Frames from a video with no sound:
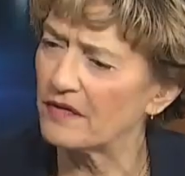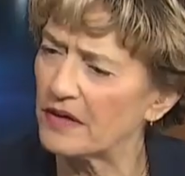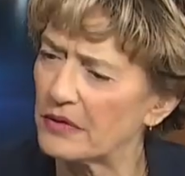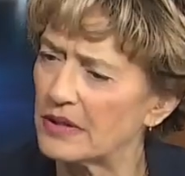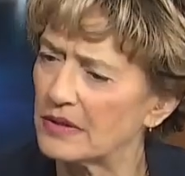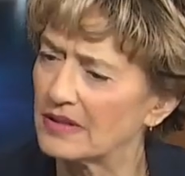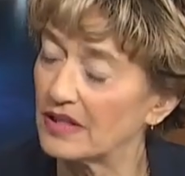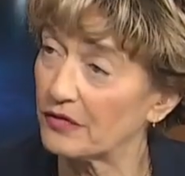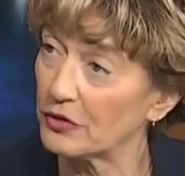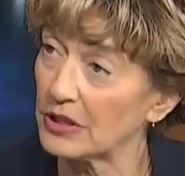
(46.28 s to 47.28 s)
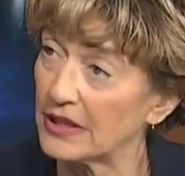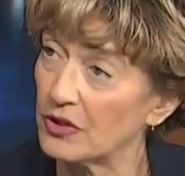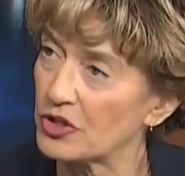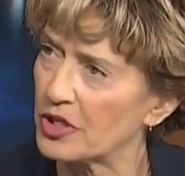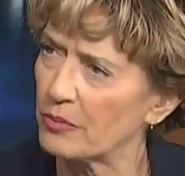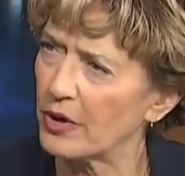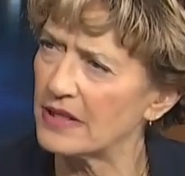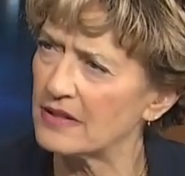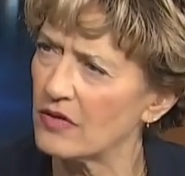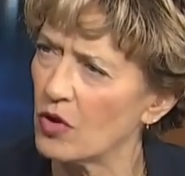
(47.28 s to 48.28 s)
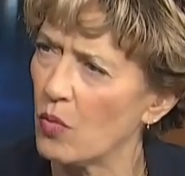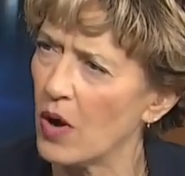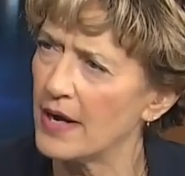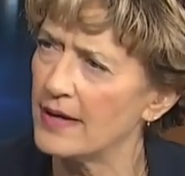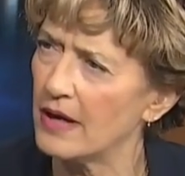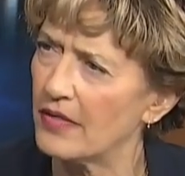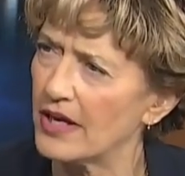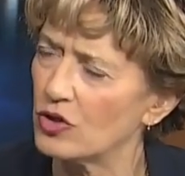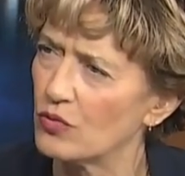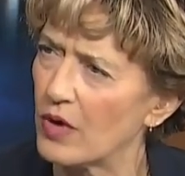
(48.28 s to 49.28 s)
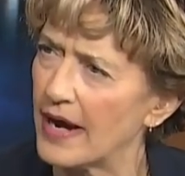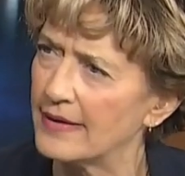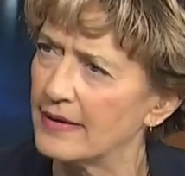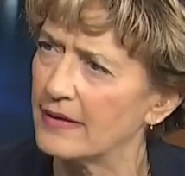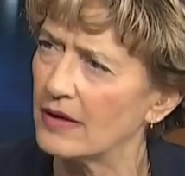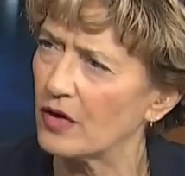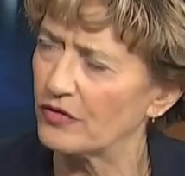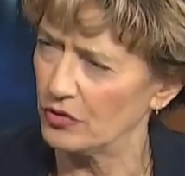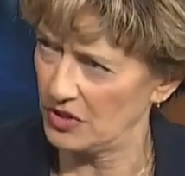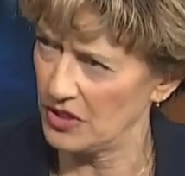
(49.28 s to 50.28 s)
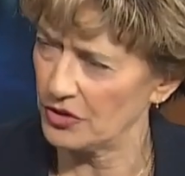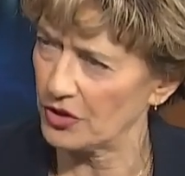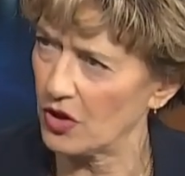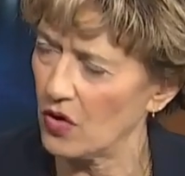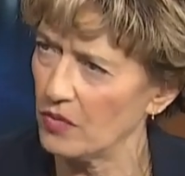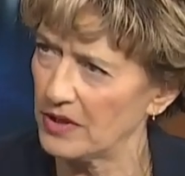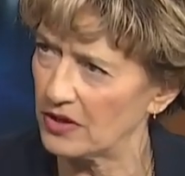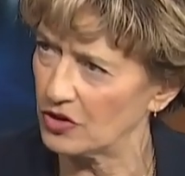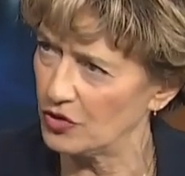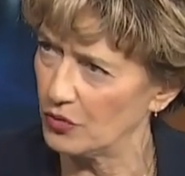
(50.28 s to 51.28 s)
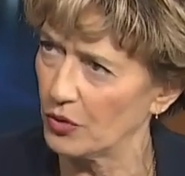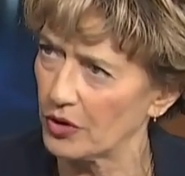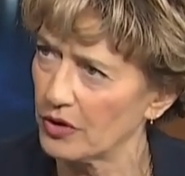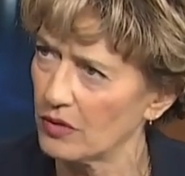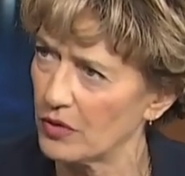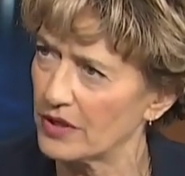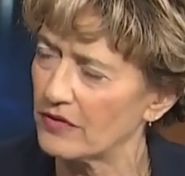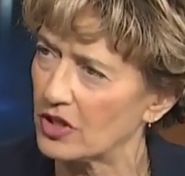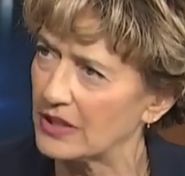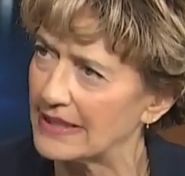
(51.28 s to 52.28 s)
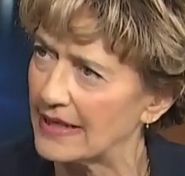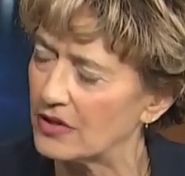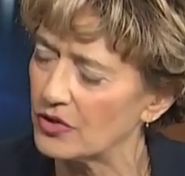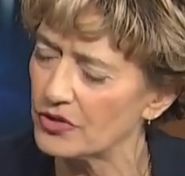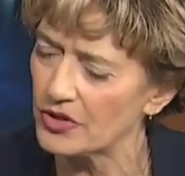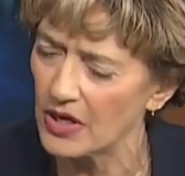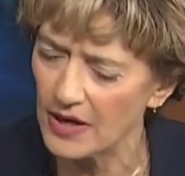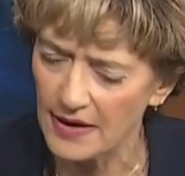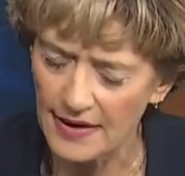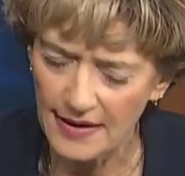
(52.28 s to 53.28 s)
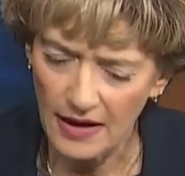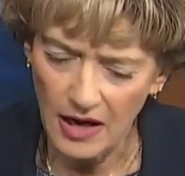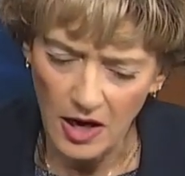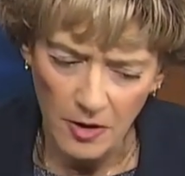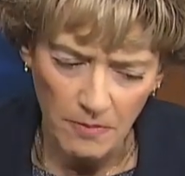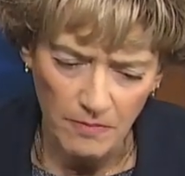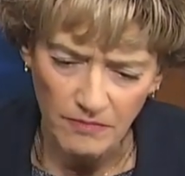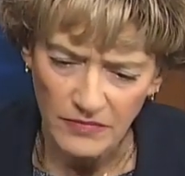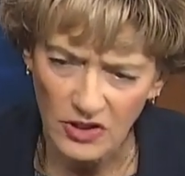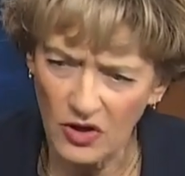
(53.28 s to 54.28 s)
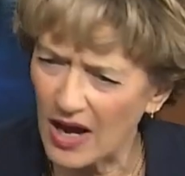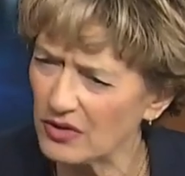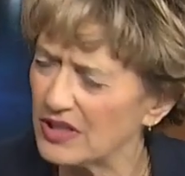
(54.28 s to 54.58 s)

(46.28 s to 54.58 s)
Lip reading: a very different leadership race than the one that you ran in a few years ago because you were one of the contenders. You know, how